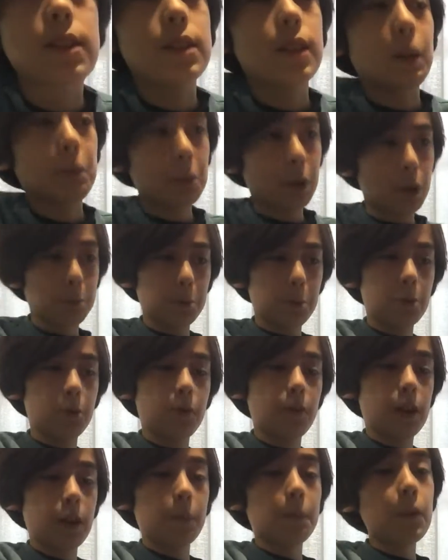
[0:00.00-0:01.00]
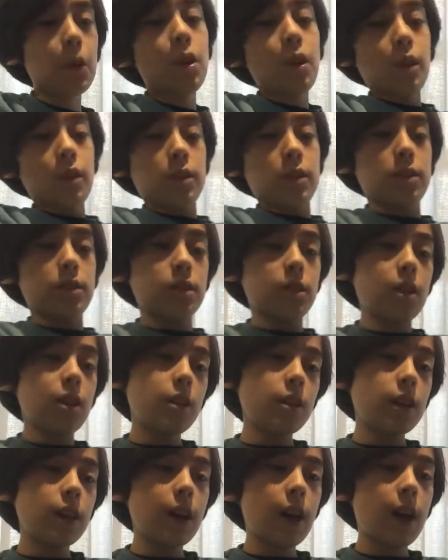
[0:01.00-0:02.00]
so I'm gonna upload the video. So
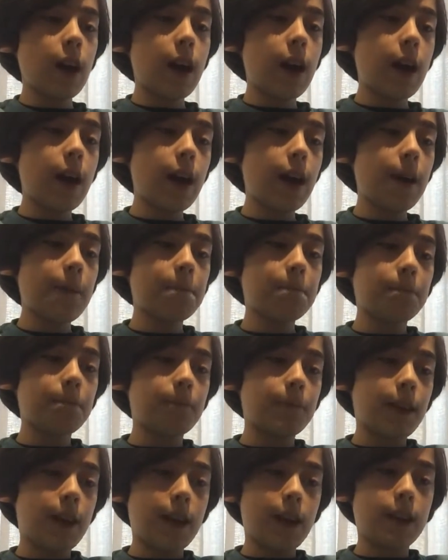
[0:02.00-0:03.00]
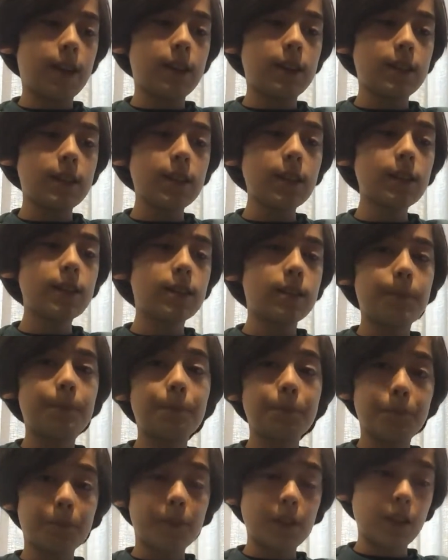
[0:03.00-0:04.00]
yeah, that is it.
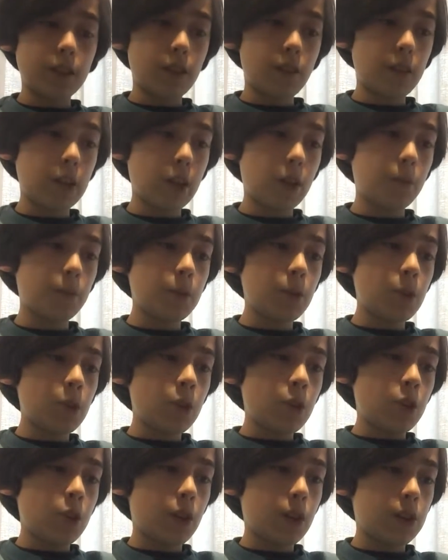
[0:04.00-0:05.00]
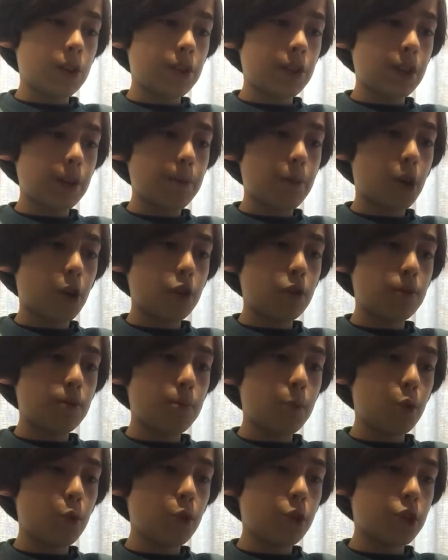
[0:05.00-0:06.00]
The video. You can see Mario's
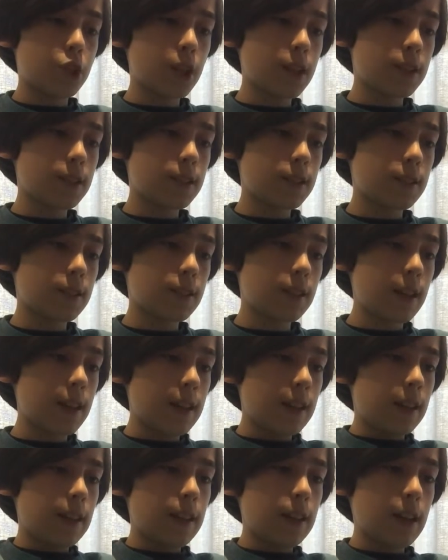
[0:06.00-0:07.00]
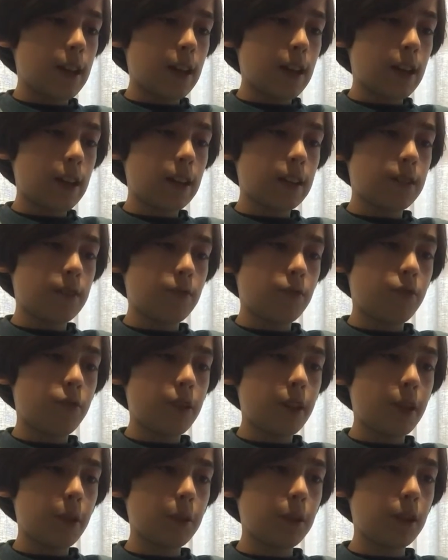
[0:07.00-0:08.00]
booty cheeks. Yeah, it's
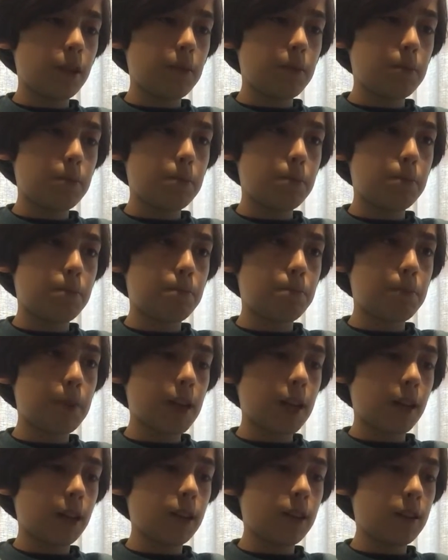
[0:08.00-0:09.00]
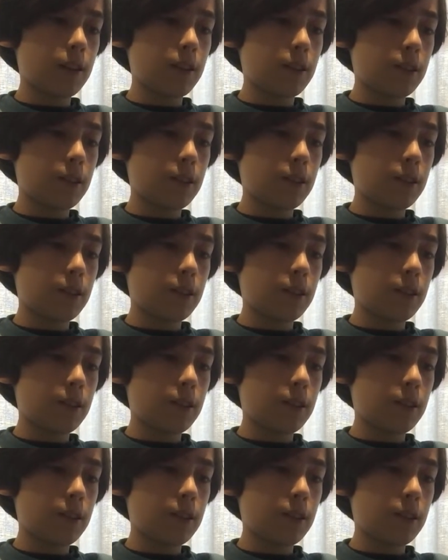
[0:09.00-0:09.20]
very big.